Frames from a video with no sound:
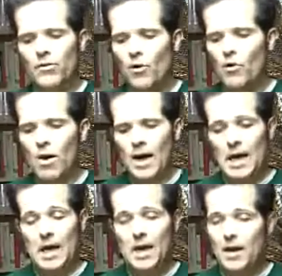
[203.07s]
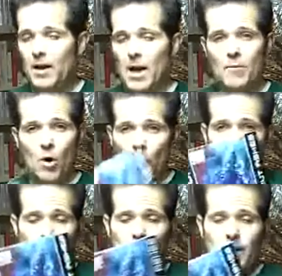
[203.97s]
So I'm
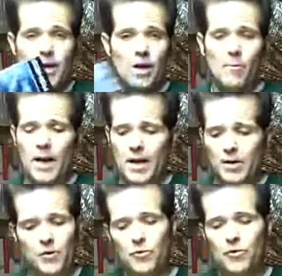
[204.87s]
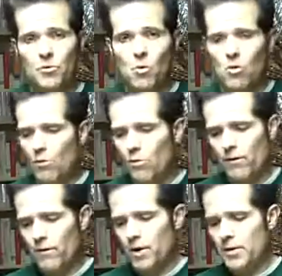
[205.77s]
hoping that they come back and do some more
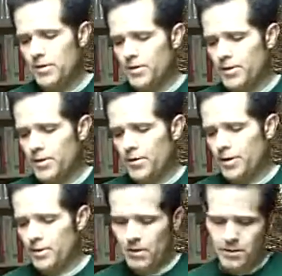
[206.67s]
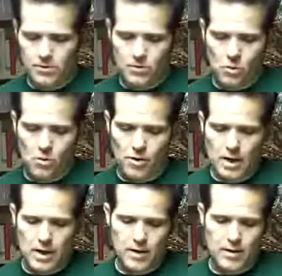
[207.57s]
on this series, on this
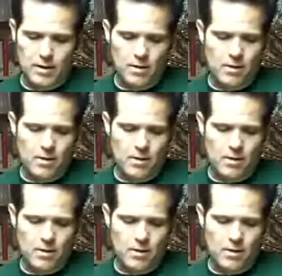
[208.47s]
storyline,